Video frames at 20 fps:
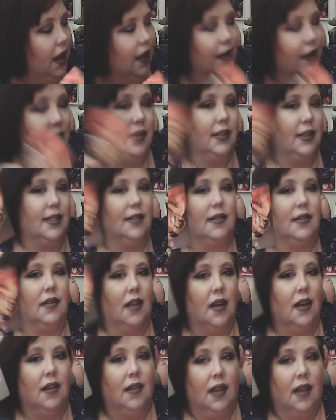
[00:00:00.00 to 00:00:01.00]

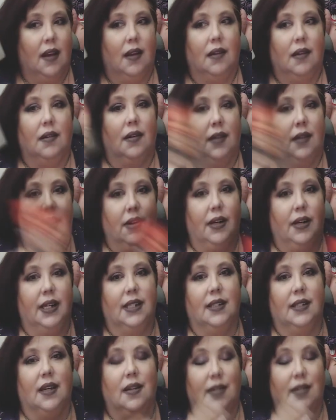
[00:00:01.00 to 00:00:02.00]
There
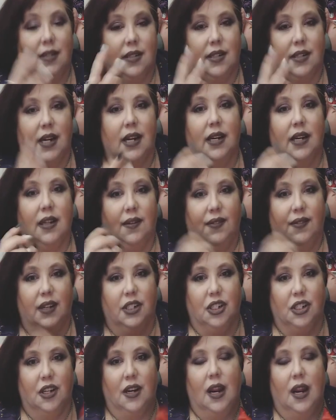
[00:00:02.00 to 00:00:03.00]
is a distinct
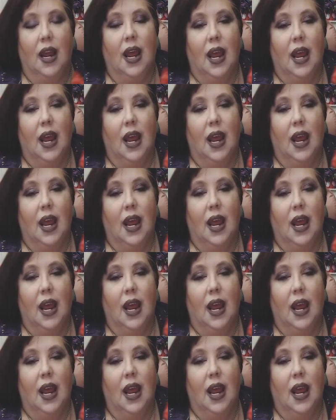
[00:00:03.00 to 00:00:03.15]
division.